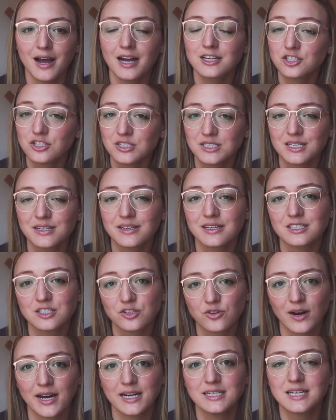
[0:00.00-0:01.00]
I just think it's
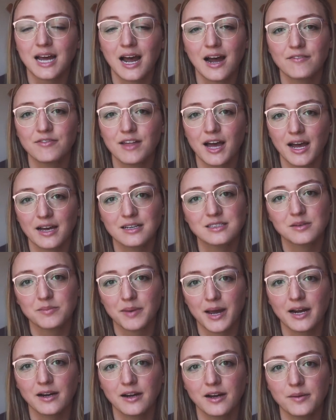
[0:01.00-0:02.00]
great to have that as a
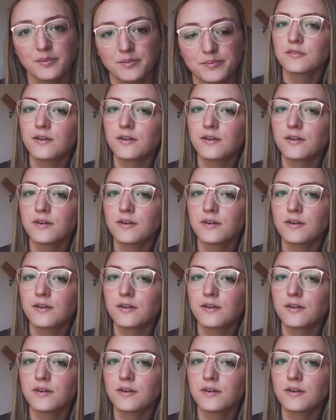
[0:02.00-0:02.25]
backup.